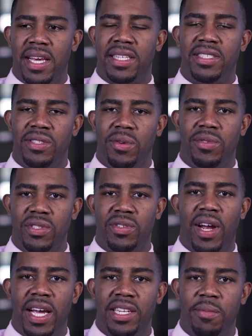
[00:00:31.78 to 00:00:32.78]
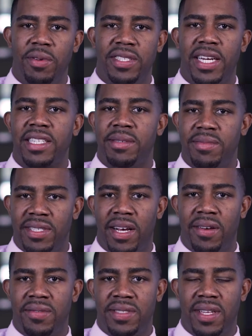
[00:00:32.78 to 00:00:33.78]
students trying to protect
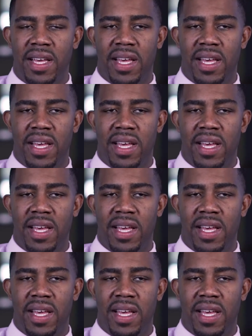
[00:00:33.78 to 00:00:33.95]
themselves.